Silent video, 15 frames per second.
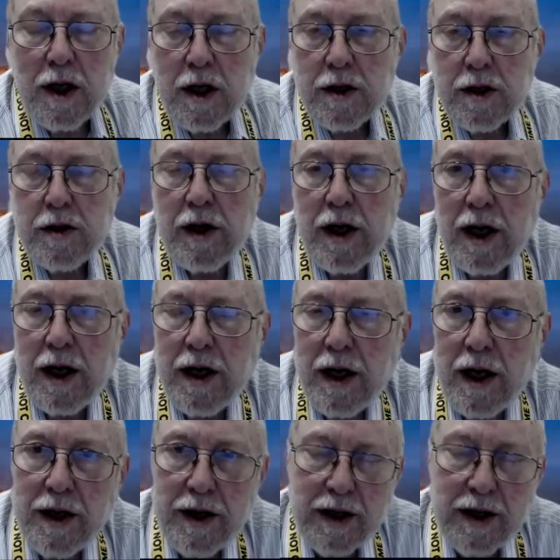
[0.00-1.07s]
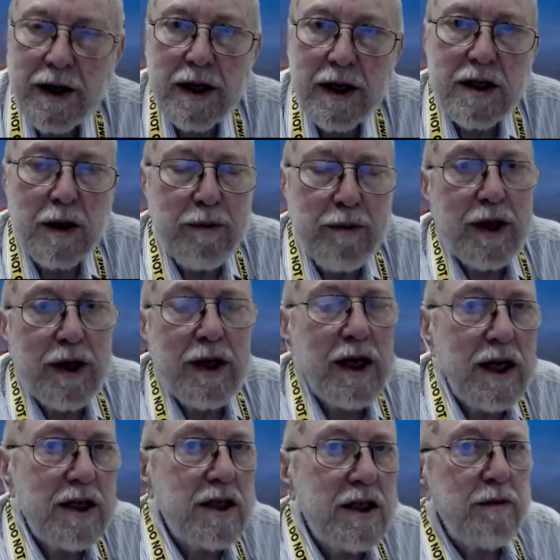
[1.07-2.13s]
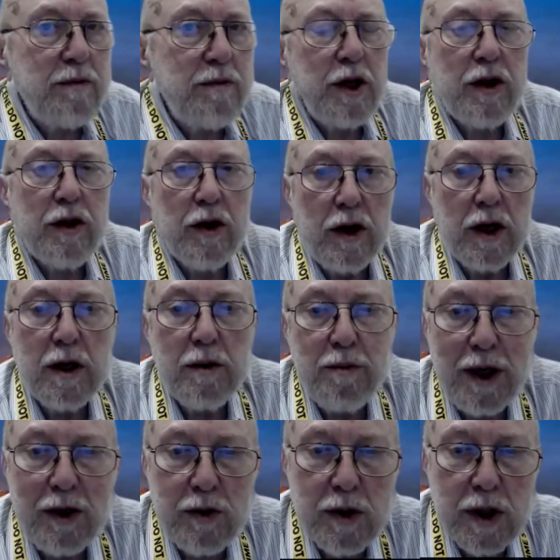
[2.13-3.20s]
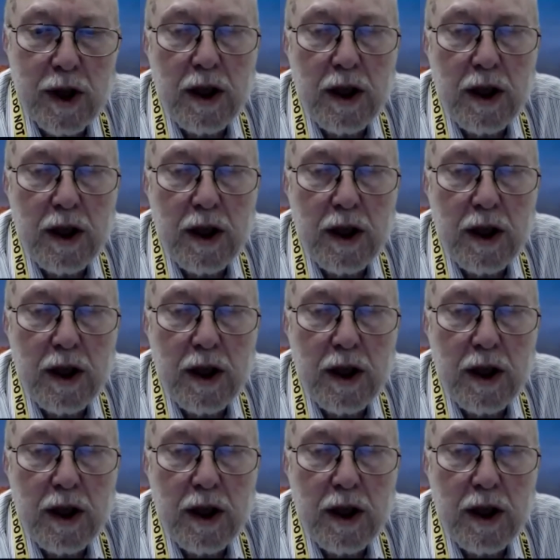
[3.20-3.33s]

So I think that's something that has to be thought about.